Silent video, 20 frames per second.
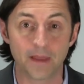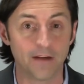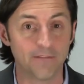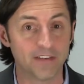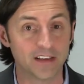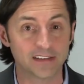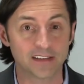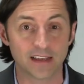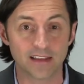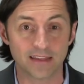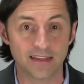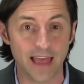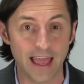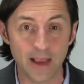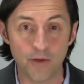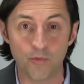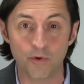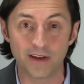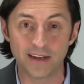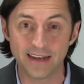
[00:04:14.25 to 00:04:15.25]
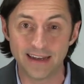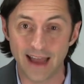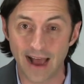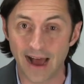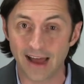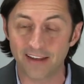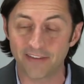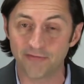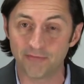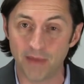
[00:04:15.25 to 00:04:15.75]
a visit they would
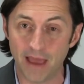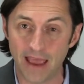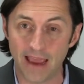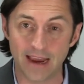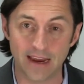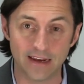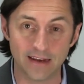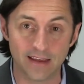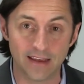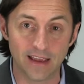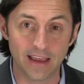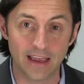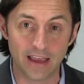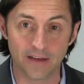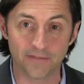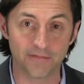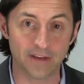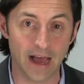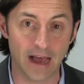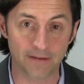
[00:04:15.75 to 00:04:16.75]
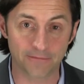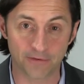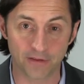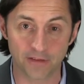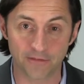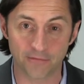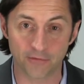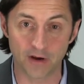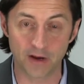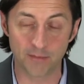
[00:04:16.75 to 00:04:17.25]
not have made if not
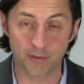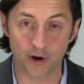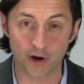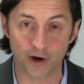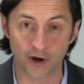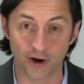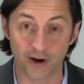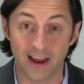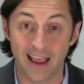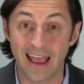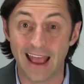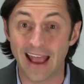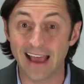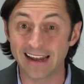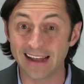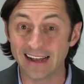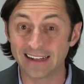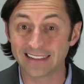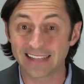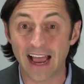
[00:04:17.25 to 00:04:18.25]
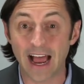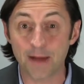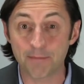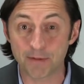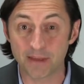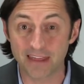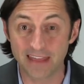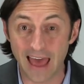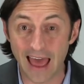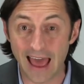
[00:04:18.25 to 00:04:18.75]
for the free burger. And on
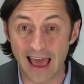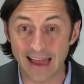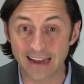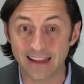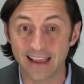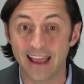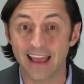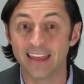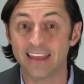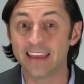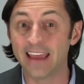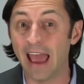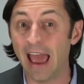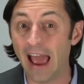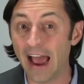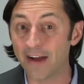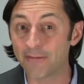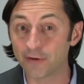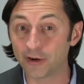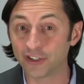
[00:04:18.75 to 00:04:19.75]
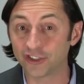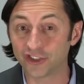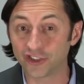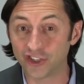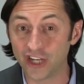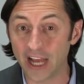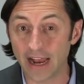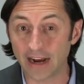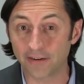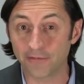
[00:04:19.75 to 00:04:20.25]
top of that, the average
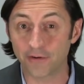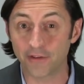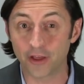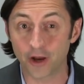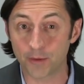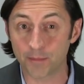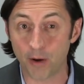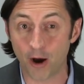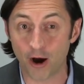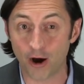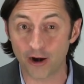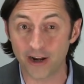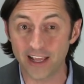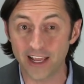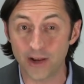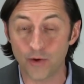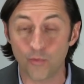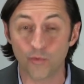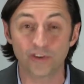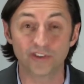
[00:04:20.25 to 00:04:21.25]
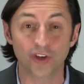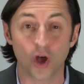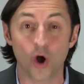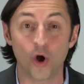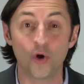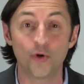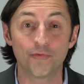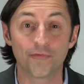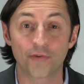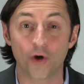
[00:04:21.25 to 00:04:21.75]
check for their party was
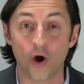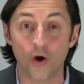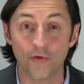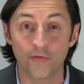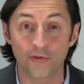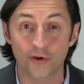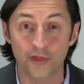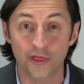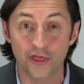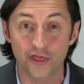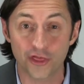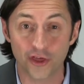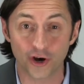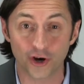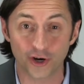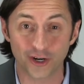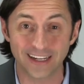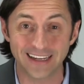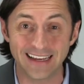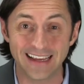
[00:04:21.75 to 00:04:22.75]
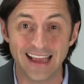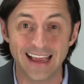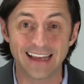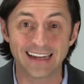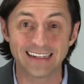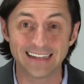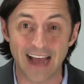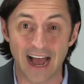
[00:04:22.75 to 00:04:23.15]
over $30.